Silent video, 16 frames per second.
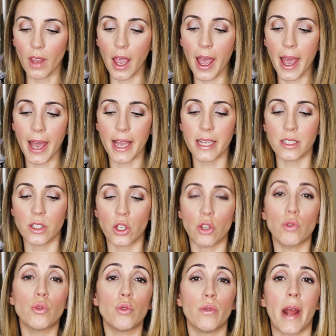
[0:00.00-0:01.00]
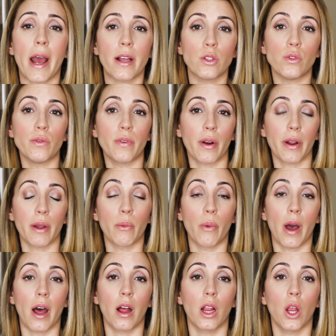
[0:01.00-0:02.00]
and you do not do very
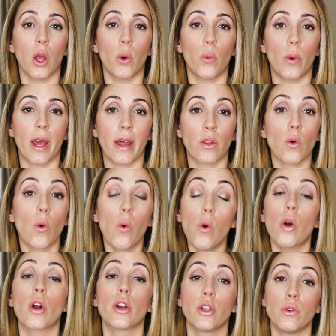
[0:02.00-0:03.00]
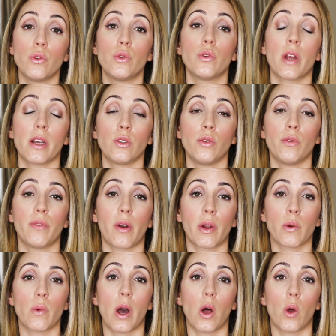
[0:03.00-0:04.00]
well with, or you do not do
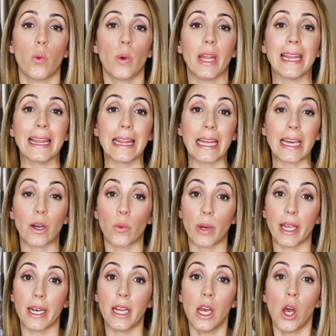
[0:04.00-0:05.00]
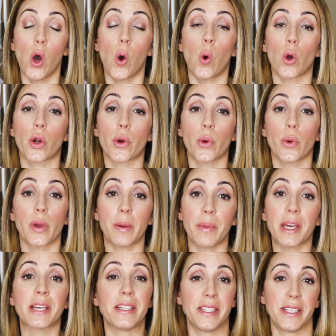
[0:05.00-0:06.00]
very well with liquid or
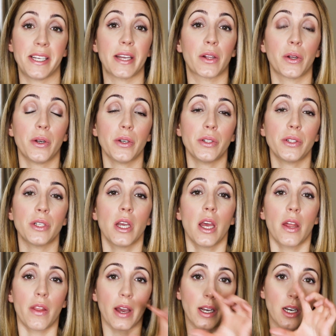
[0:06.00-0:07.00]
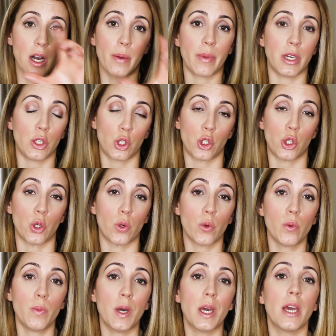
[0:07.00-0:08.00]
creamy concealers that come in a
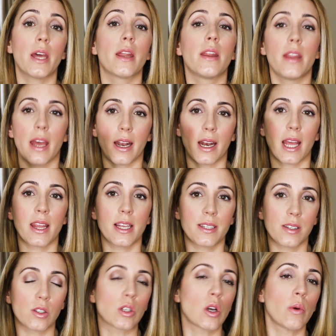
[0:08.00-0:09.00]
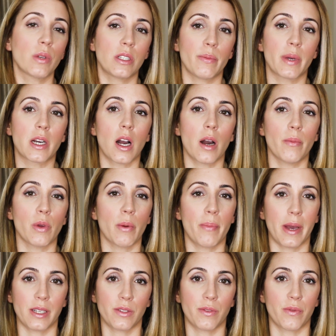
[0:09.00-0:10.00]
tube, then this is going to become your
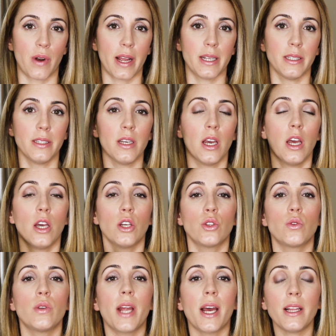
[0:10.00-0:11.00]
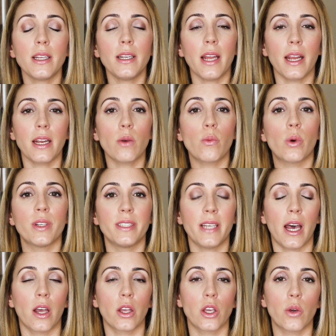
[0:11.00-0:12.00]
best friend. Do not let anyone
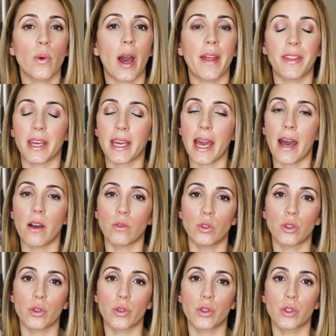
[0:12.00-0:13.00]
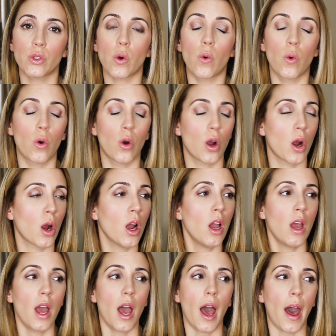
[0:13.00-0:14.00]
tell you at the counters or
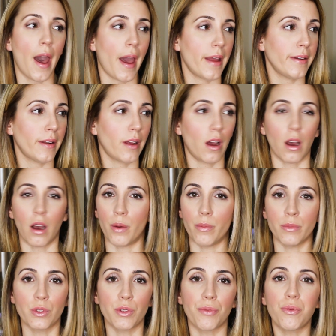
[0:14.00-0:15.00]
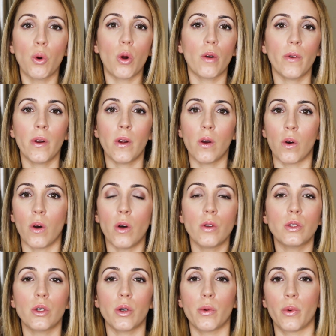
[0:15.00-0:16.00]
at Sephora
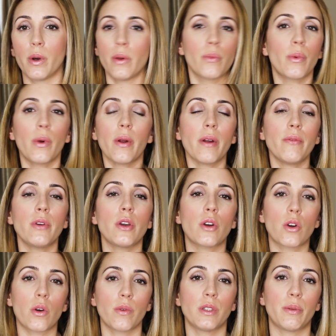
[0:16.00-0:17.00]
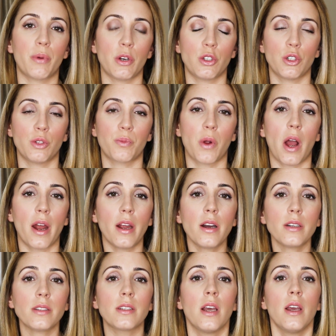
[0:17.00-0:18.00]
or Ulta, wherever you're going to purchase
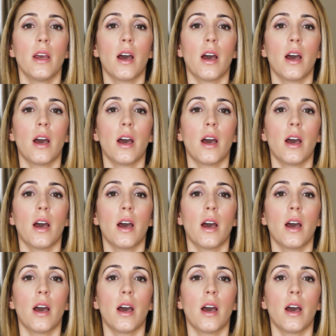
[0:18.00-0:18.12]
product,